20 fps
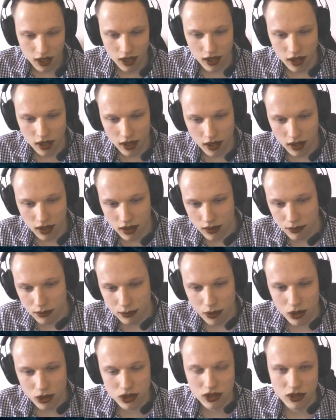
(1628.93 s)
Um,
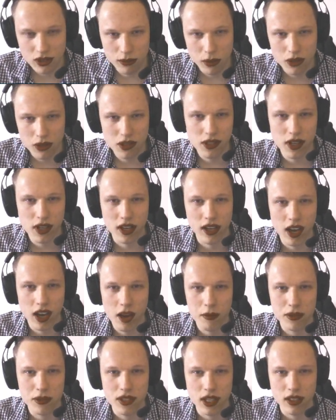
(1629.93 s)
most mostly the
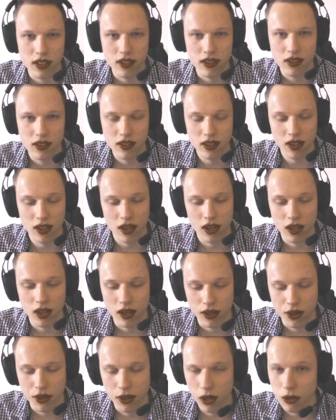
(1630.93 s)
climbs that are
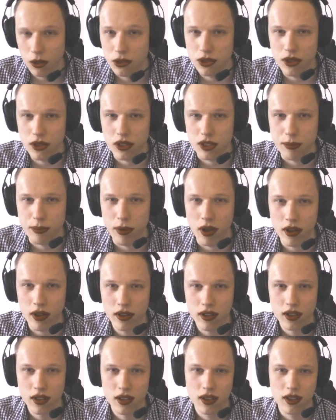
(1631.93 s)
close to the spawn
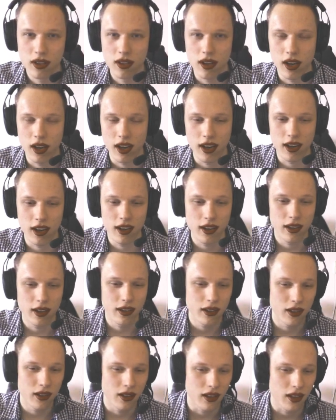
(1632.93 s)

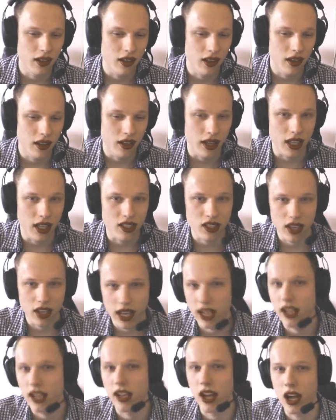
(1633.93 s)
and gets you
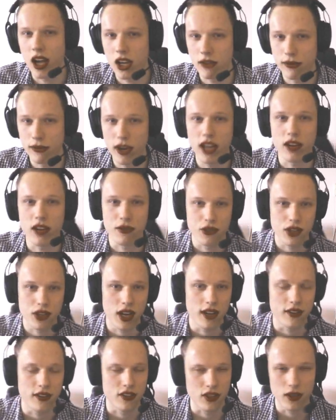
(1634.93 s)
like out of line of
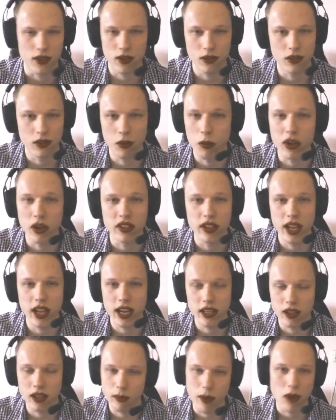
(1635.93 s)
sight. So the one
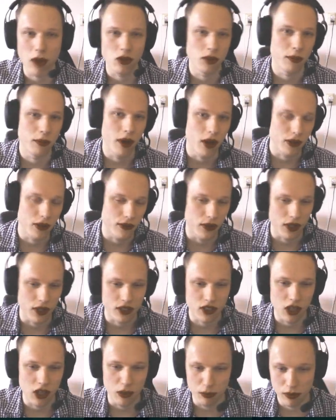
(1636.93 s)
line on Mountain Pass, for
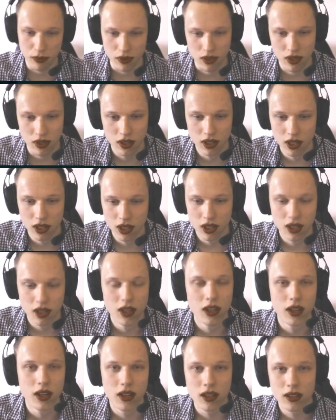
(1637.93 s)
example,
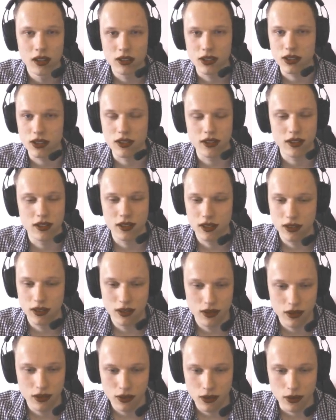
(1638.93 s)
just
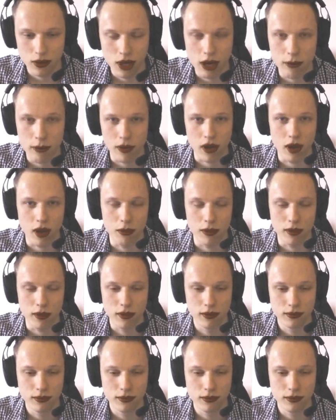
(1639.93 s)
to name a couple.